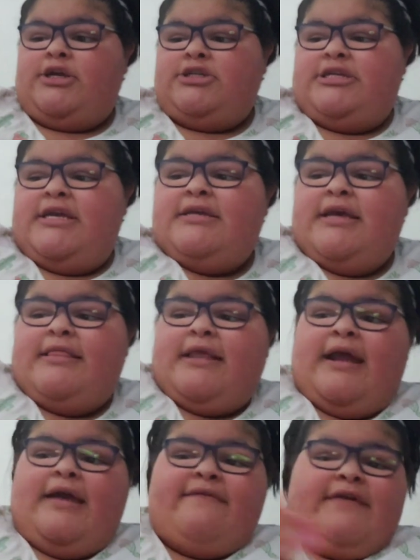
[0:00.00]
Hershey. And
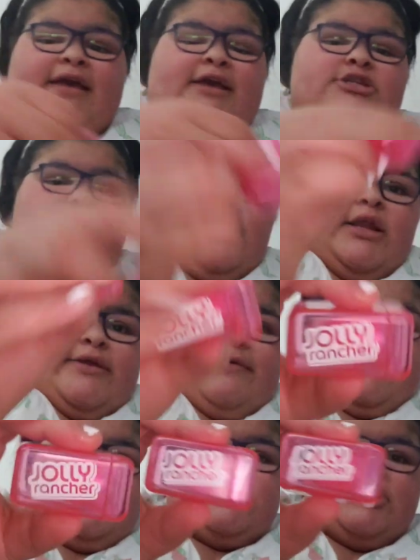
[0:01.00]
then I have a Jolly
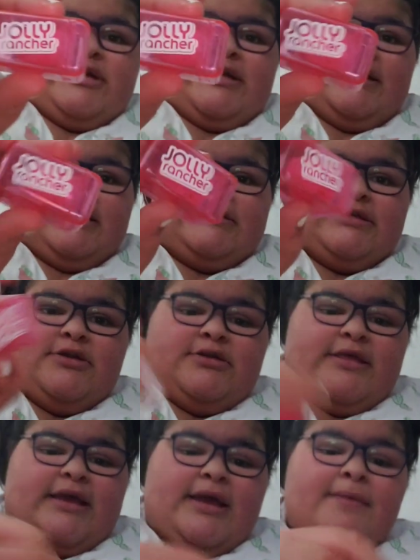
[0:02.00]
Rancher in this
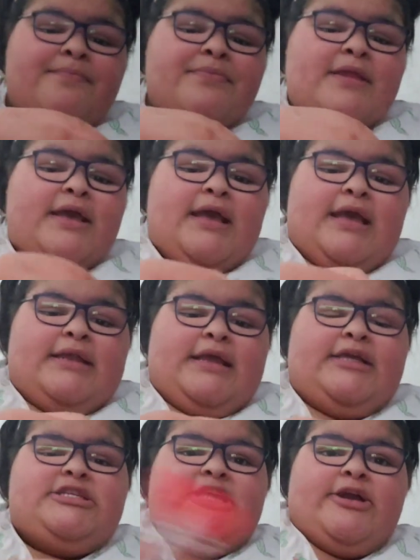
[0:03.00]
little thing and
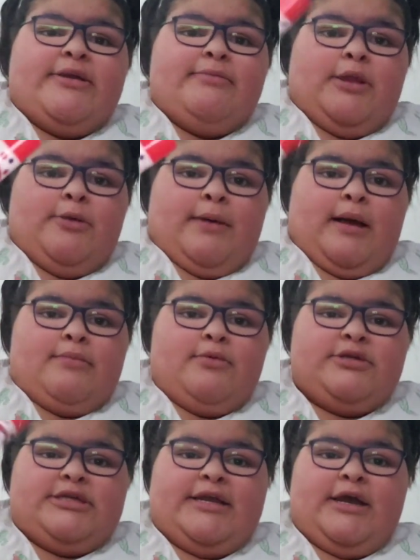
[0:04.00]
a cherry blow pop,
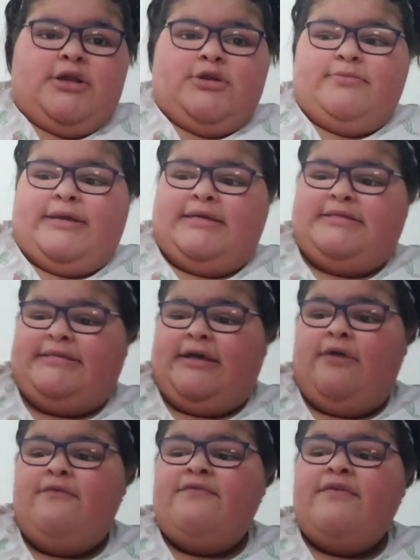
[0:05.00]
which I got by
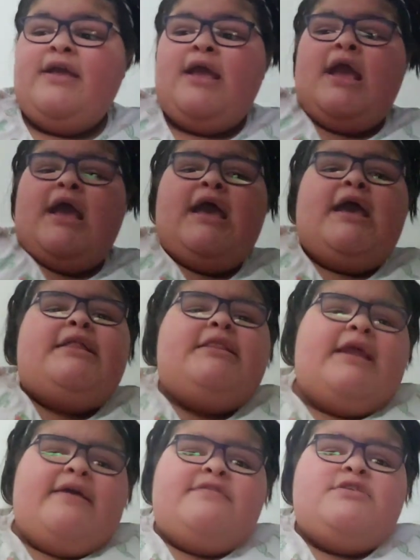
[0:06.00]
itself. And
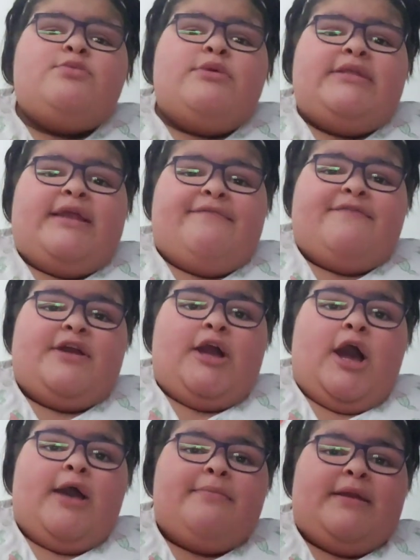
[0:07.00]
then I have this one that I
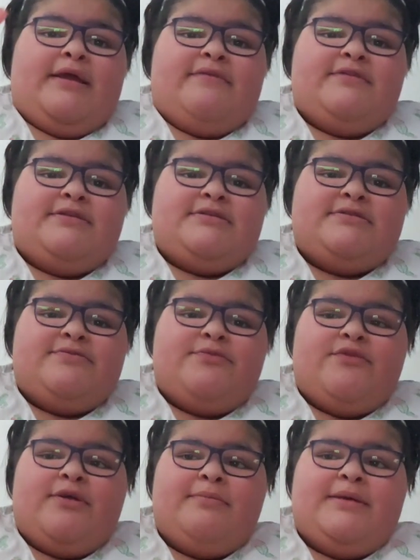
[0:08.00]
forgot, but I have this
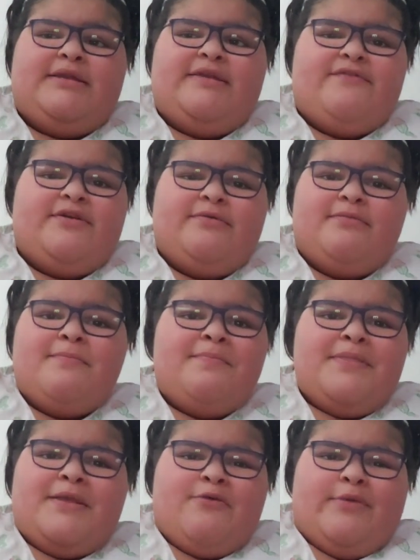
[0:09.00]
from a different
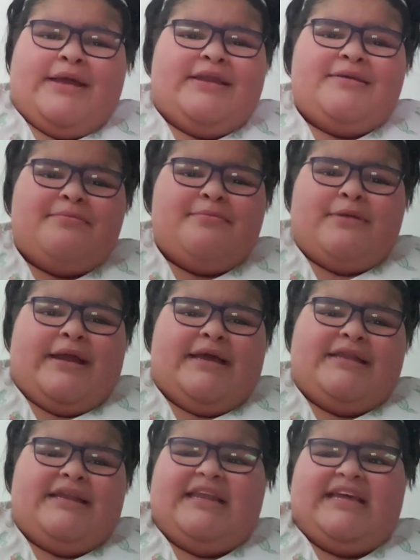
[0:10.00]
random
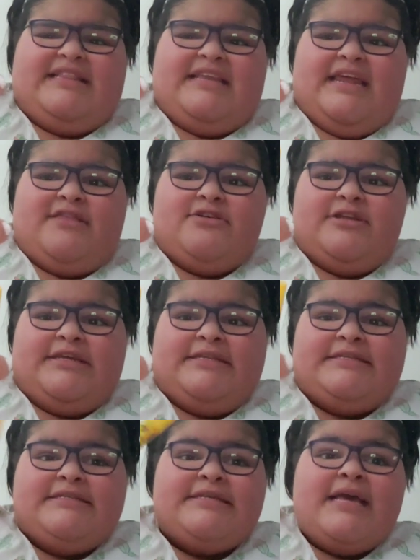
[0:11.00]
brand in like the
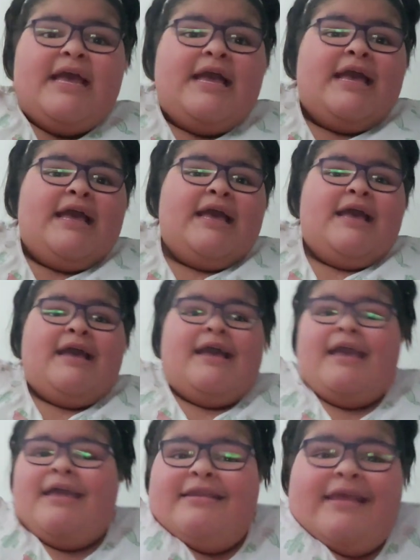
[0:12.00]
Netherlands.
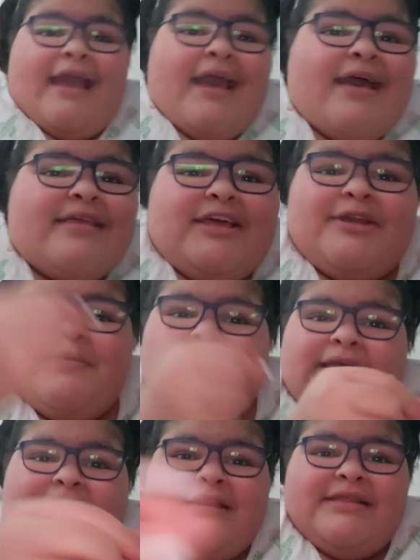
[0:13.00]
And yeah, that'll be
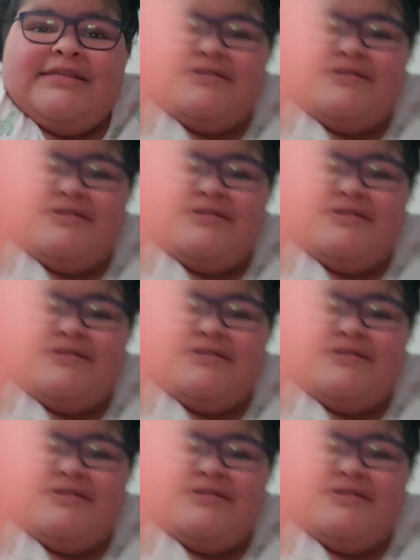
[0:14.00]
the end of